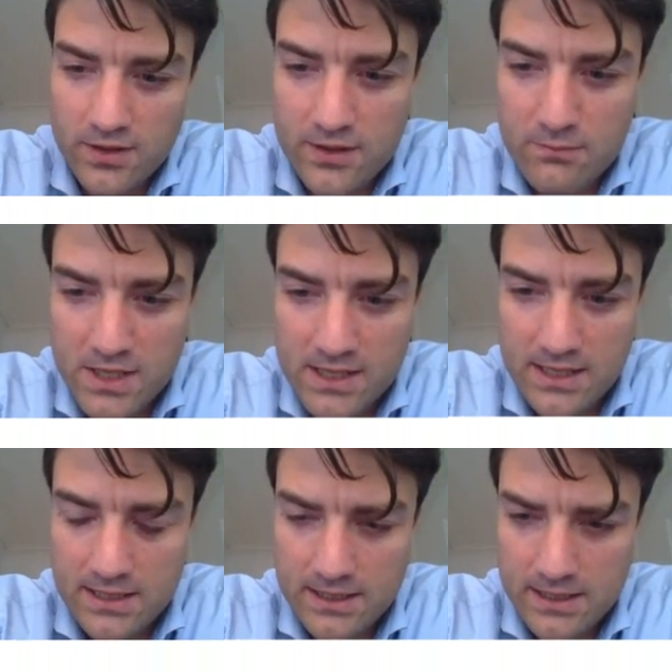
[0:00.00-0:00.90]

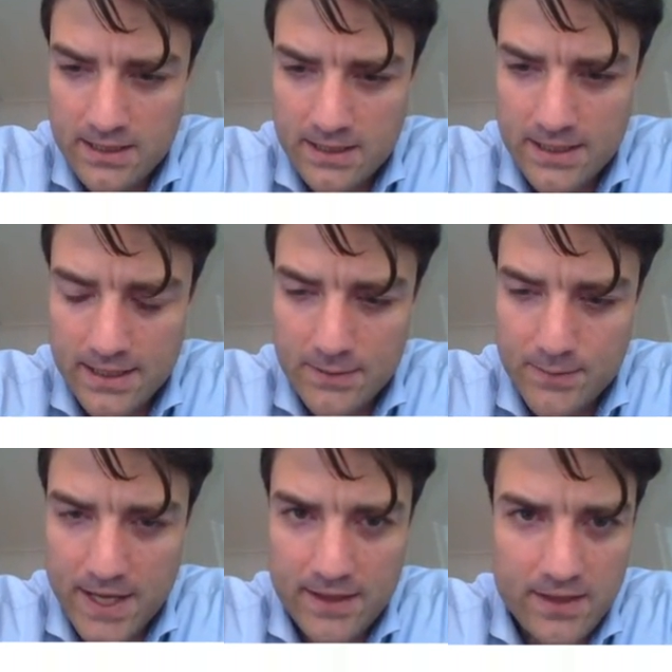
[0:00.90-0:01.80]
Misan, he
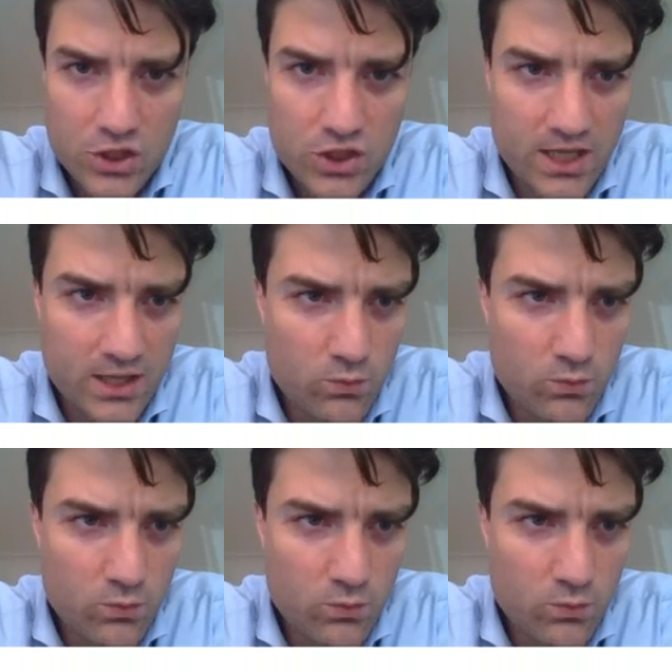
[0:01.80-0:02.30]
made this sheet